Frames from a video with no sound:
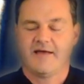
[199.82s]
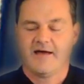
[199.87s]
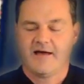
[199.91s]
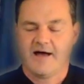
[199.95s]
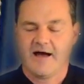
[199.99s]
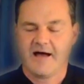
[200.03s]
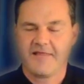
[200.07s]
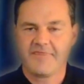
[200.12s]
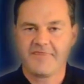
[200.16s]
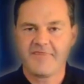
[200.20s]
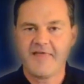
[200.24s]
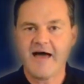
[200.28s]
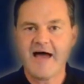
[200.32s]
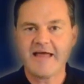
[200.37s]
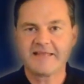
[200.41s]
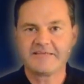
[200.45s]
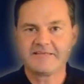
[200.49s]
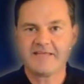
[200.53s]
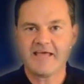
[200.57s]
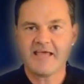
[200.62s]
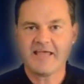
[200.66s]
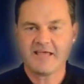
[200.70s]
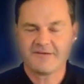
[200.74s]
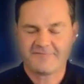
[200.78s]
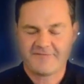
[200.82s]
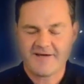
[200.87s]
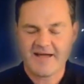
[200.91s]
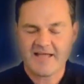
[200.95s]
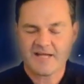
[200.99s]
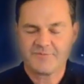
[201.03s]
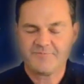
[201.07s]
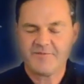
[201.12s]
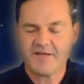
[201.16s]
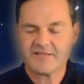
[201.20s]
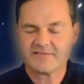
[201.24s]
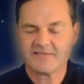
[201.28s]
on that day, if I
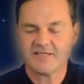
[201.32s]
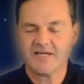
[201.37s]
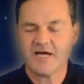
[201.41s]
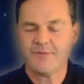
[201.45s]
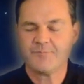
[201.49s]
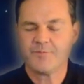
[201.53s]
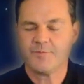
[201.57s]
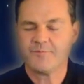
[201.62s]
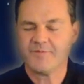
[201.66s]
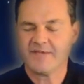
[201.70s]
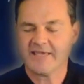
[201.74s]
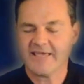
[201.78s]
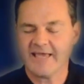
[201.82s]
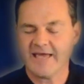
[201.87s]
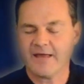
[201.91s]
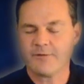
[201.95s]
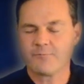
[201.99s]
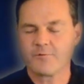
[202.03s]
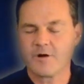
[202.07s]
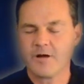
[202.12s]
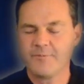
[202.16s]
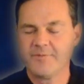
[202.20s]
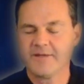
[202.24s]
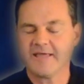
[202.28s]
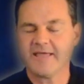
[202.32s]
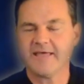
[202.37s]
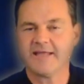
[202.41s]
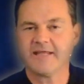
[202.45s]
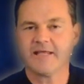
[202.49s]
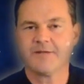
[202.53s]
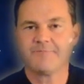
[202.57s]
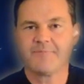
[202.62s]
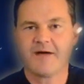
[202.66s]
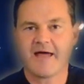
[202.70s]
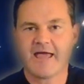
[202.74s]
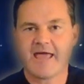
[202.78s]
had picked it up and began rubbing it
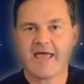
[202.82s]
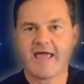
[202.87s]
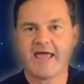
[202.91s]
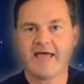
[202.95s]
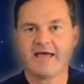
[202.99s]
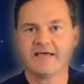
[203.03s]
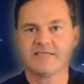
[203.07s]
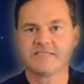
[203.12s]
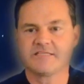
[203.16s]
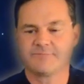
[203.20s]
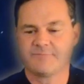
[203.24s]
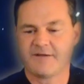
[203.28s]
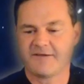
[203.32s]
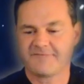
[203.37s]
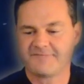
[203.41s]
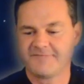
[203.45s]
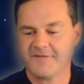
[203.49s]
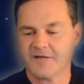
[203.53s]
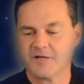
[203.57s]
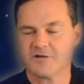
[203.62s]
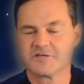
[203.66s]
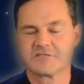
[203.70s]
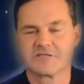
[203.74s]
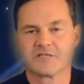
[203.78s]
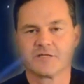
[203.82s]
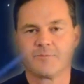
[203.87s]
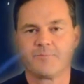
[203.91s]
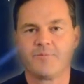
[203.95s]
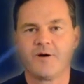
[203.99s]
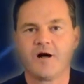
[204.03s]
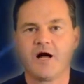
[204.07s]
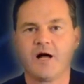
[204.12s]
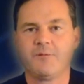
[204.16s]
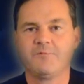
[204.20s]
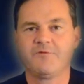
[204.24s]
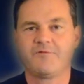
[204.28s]
in my hands and my fingers in the
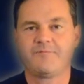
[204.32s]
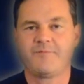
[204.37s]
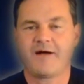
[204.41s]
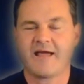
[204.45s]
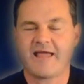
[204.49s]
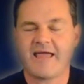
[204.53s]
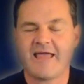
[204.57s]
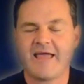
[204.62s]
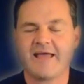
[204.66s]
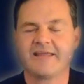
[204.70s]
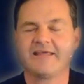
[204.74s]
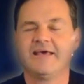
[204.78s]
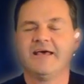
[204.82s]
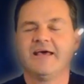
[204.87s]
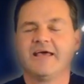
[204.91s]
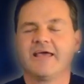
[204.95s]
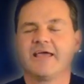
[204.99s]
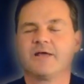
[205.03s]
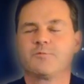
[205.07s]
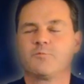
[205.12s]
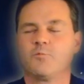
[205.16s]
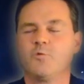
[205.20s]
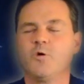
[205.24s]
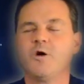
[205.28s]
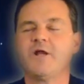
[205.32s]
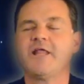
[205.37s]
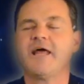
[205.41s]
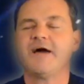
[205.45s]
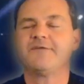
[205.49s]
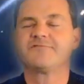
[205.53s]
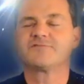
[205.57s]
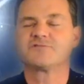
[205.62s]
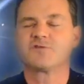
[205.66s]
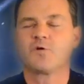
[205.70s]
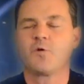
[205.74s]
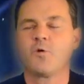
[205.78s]
palm of my hand, it would
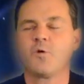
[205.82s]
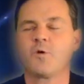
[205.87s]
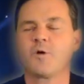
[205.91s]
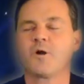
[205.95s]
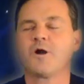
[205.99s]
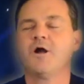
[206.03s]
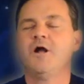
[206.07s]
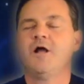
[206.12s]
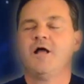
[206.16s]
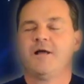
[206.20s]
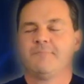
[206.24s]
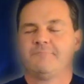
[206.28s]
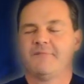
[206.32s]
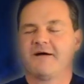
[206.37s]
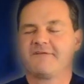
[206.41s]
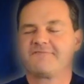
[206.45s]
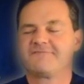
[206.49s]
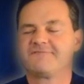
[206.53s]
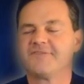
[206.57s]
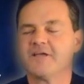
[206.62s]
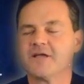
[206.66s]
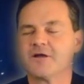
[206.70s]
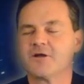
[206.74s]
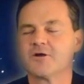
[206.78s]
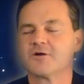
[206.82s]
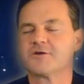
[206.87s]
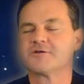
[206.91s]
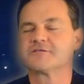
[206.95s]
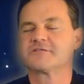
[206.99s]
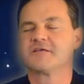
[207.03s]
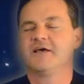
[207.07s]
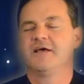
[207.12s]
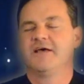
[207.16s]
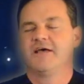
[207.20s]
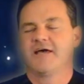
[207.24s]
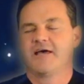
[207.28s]
have tore my fingers
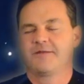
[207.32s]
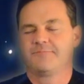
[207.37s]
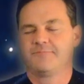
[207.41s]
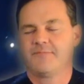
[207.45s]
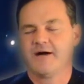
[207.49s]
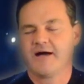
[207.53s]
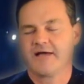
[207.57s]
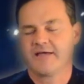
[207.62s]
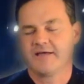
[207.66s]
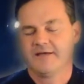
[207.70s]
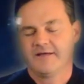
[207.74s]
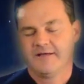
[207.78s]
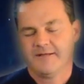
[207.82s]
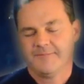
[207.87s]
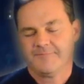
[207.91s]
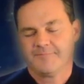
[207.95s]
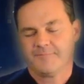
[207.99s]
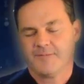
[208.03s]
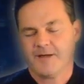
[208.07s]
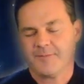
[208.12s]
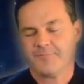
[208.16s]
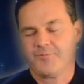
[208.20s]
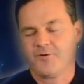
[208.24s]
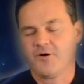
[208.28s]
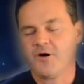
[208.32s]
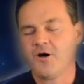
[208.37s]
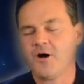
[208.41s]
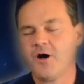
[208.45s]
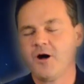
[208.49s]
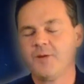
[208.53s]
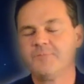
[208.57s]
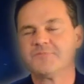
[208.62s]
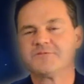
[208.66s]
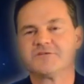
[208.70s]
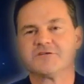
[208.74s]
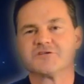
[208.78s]
and my
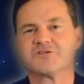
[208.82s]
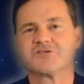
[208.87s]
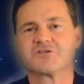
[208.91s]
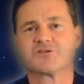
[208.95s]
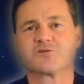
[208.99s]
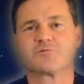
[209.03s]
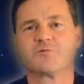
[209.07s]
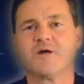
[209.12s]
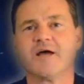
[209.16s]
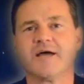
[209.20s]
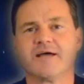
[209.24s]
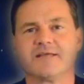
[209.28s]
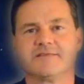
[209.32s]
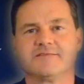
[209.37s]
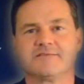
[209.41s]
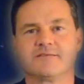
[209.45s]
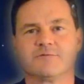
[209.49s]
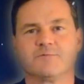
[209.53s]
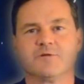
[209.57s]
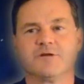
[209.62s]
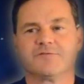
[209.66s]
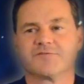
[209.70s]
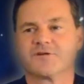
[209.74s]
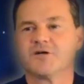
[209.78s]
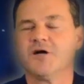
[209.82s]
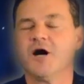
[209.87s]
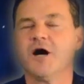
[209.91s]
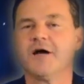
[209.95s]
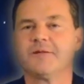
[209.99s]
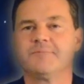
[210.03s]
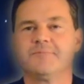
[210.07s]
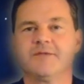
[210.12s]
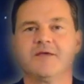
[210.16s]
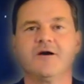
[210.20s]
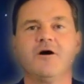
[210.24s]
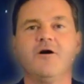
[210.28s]
palm to shreds. It would have
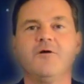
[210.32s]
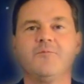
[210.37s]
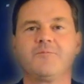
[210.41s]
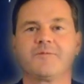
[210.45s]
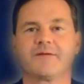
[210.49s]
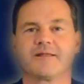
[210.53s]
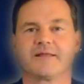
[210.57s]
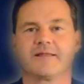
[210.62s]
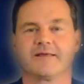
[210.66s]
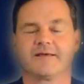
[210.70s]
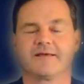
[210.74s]
cut me open.